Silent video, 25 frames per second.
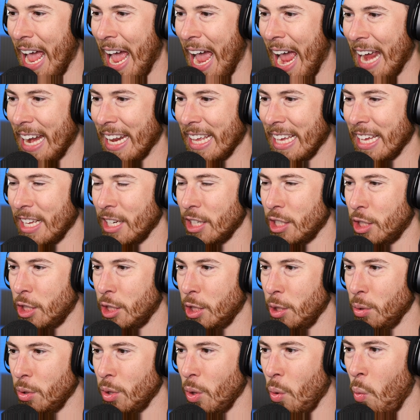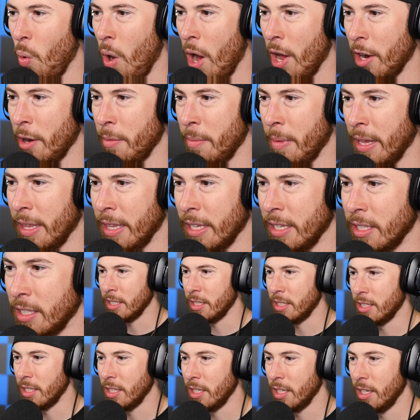adding it to the
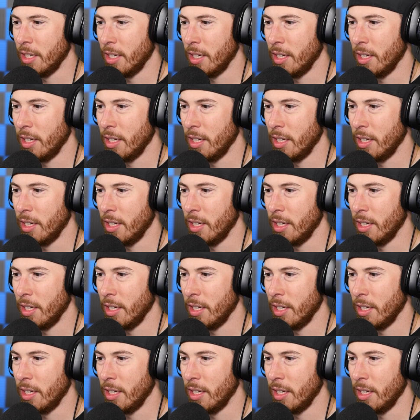watermelons.